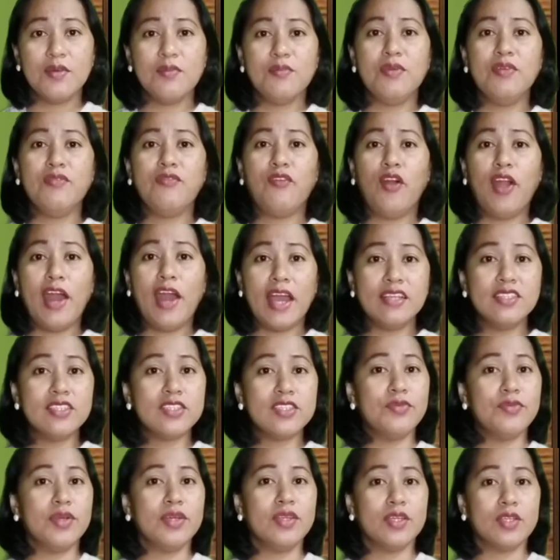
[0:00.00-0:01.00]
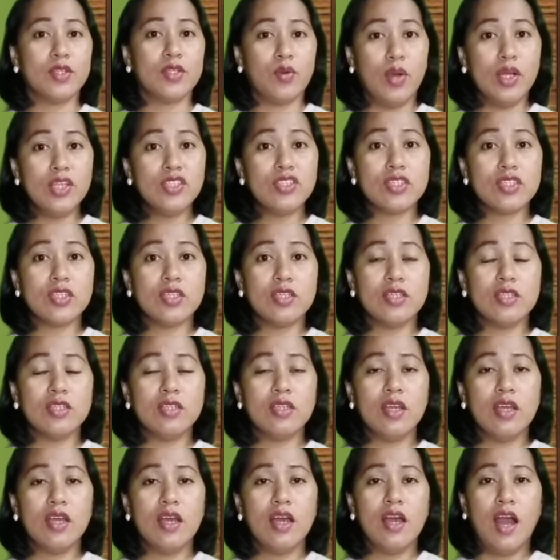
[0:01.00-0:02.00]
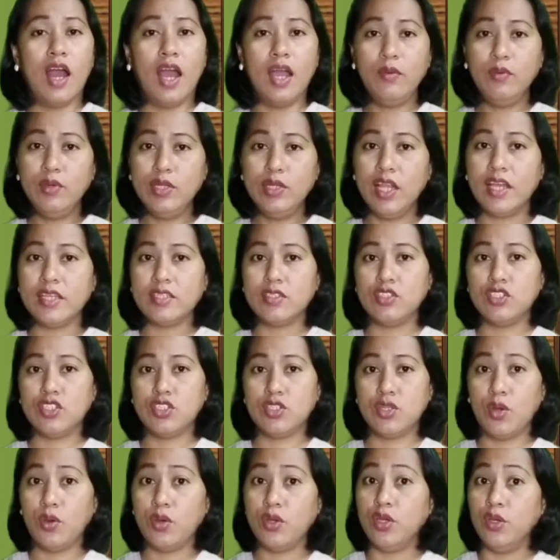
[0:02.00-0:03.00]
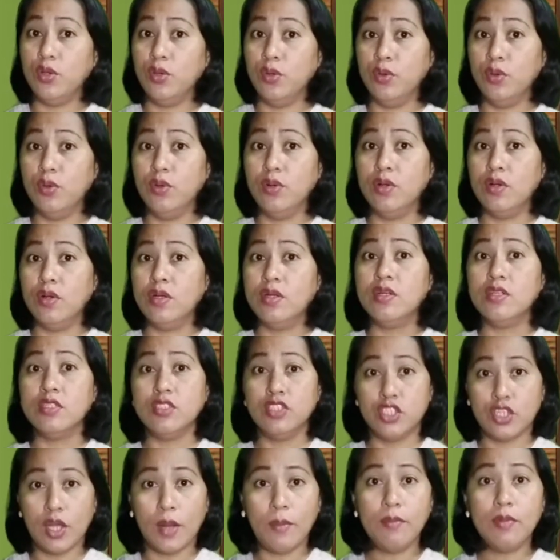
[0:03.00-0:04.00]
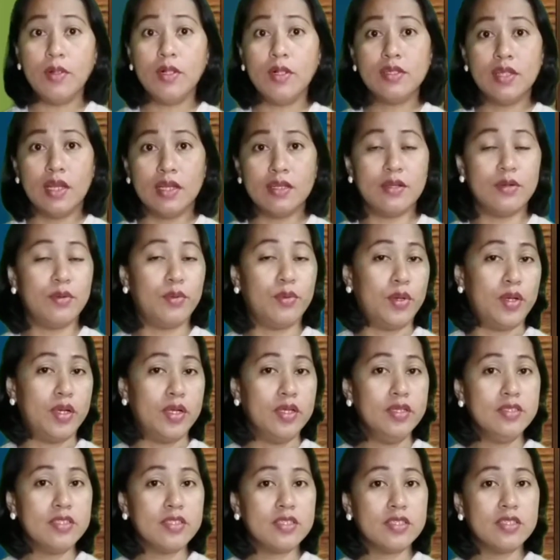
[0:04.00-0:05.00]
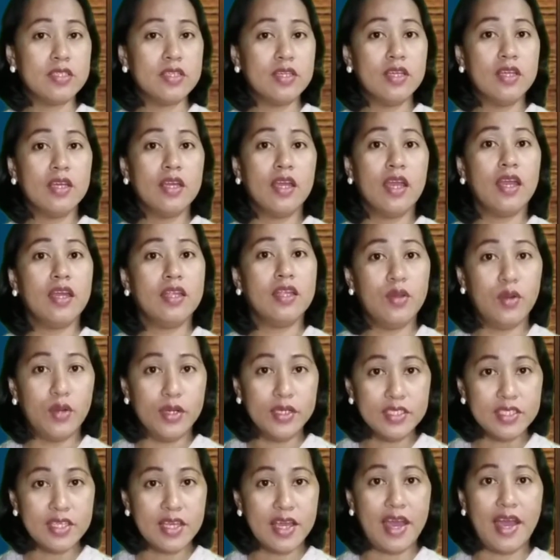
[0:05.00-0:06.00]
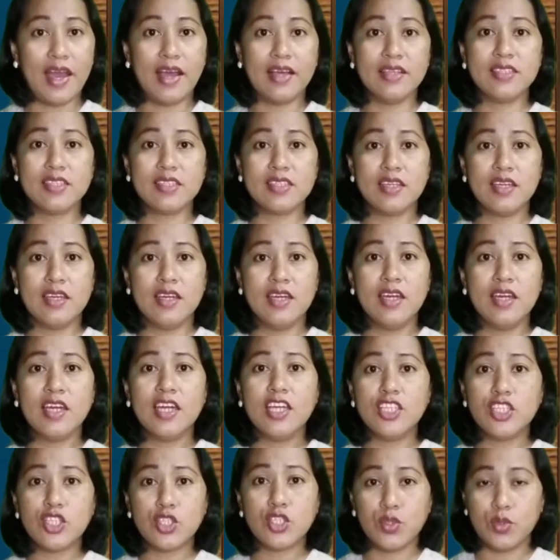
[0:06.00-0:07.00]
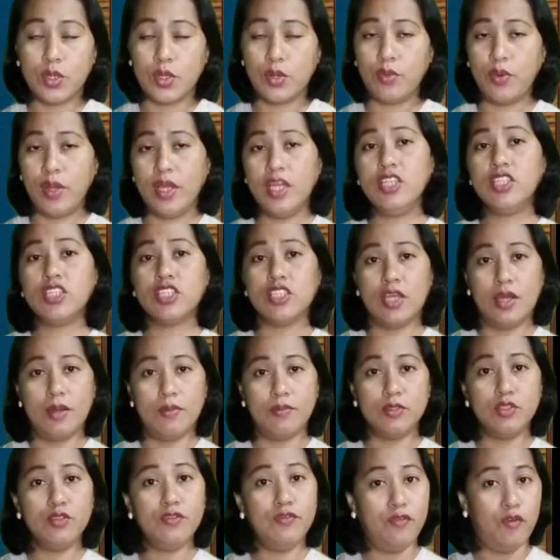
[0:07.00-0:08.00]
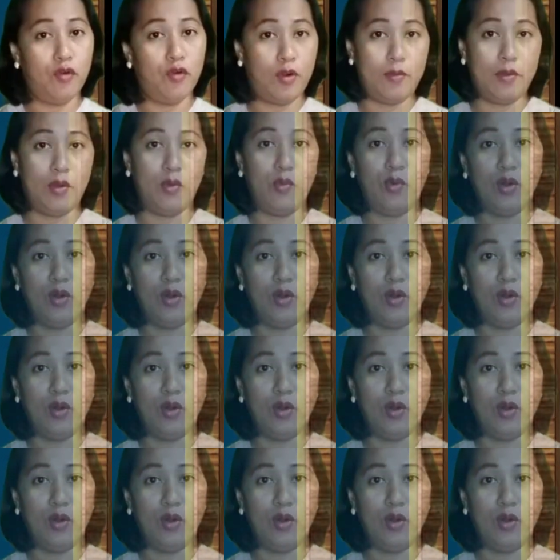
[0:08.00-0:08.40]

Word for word: Before answering that question, I would like to show you jumbled letter words and your task is to arrange them to form a